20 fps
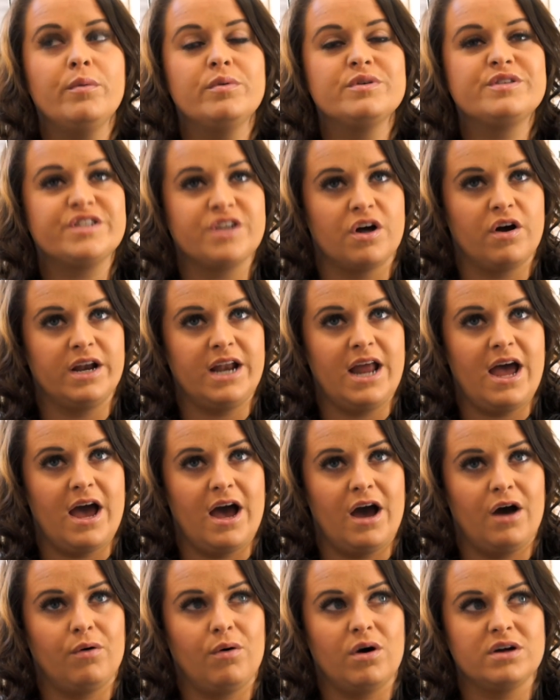was starting
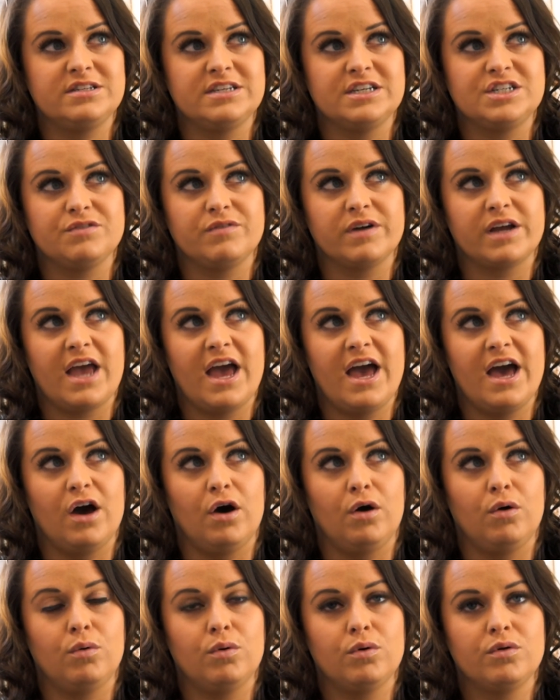out, I said to
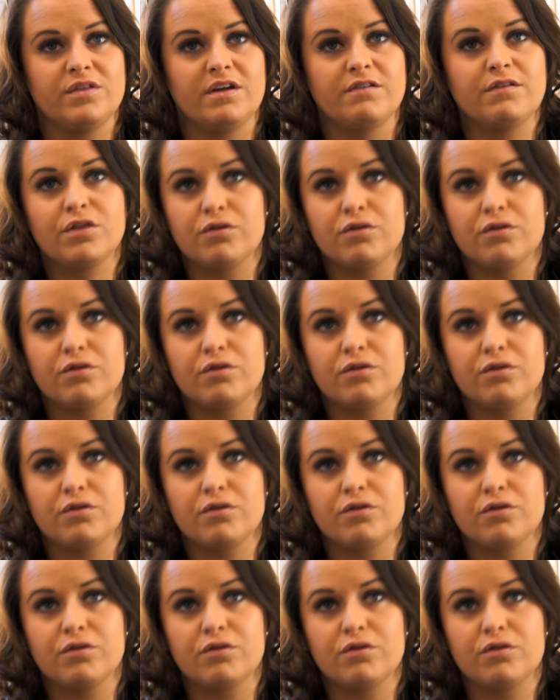Raquel, there are